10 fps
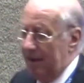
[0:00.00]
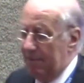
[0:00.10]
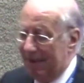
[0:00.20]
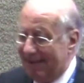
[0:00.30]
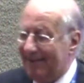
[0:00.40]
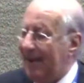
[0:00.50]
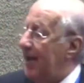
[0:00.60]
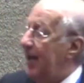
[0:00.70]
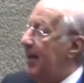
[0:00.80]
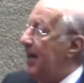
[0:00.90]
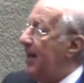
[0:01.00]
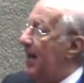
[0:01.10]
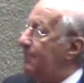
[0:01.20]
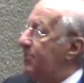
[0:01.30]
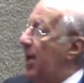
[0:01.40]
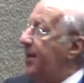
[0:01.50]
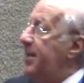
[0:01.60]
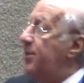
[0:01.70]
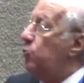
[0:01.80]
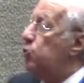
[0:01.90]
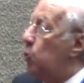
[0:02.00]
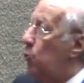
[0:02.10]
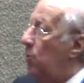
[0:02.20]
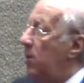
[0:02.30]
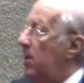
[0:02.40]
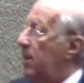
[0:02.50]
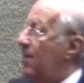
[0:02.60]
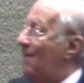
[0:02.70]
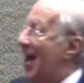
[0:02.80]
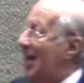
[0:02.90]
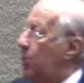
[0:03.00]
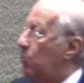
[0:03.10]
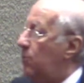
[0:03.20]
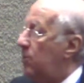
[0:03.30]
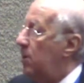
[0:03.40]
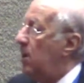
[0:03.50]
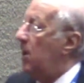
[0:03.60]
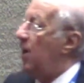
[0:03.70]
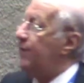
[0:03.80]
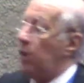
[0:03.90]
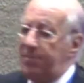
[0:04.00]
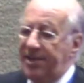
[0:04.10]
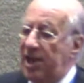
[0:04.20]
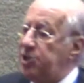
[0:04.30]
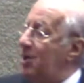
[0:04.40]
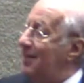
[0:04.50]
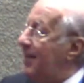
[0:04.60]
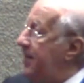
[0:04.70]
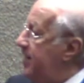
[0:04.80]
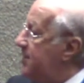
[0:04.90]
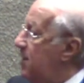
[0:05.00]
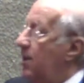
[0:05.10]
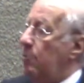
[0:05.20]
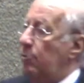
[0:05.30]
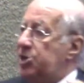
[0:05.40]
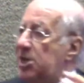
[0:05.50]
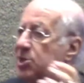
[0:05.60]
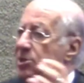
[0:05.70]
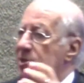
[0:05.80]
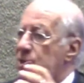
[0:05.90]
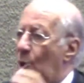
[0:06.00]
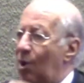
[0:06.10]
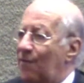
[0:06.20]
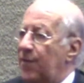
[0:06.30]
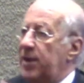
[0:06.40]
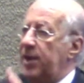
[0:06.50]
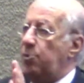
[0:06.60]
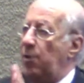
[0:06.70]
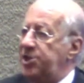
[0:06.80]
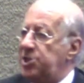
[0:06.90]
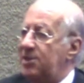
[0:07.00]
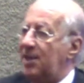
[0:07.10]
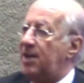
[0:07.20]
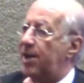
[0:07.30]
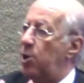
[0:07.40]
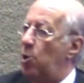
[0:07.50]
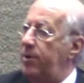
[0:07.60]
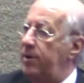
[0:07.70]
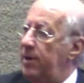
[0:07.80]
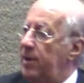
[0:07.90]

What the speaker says: But I'm trying here to show the value of computational techniques. We just solve equations that are known,